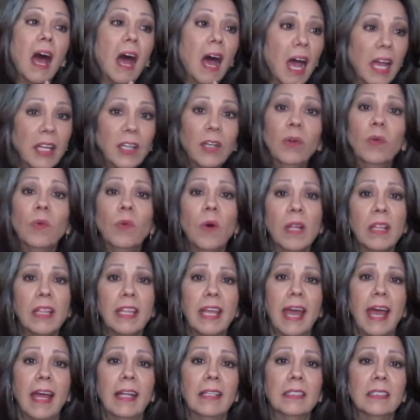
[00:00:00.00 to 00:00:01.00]
I don't want
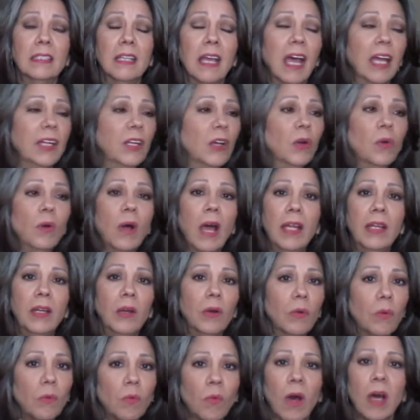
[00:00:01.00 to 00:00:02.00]
that. I don't
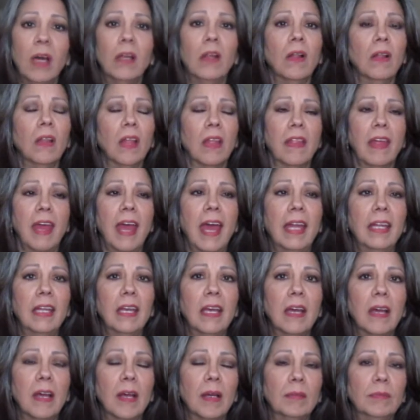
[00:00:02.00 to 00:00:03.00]
want all of that.
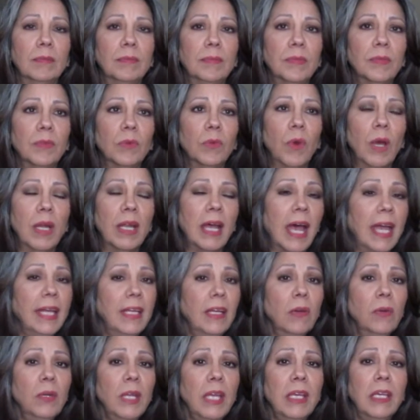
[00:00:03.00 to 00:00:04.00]
When I
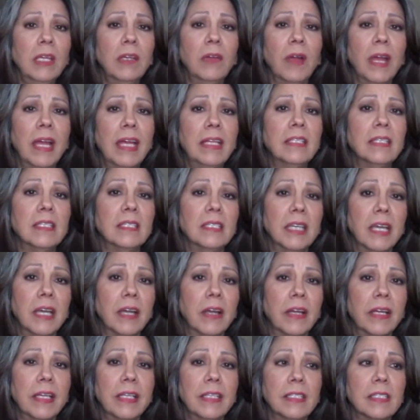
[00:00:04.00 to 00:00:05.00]
don't eat grains and
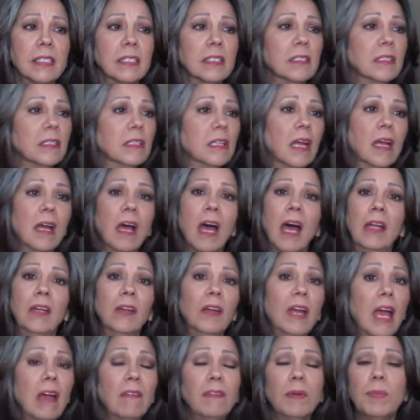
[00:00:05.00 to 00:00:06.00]
dairies, I
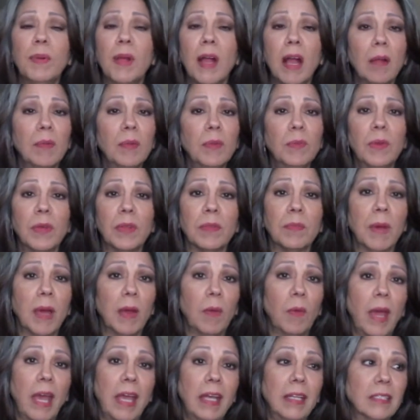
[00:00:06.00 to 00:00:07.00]
don't have a problem with my
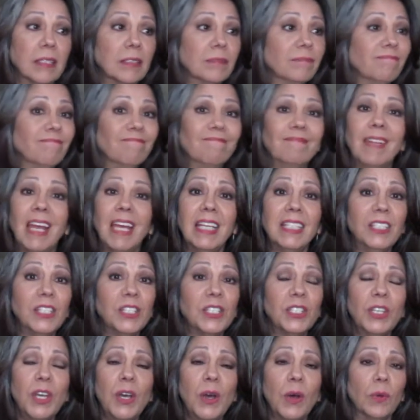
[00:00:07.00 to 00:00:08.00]
weight. I
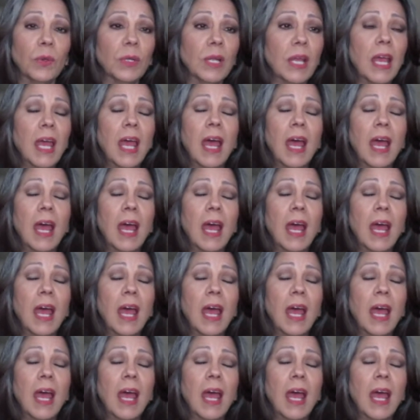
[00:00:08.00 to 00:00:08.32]
just don't.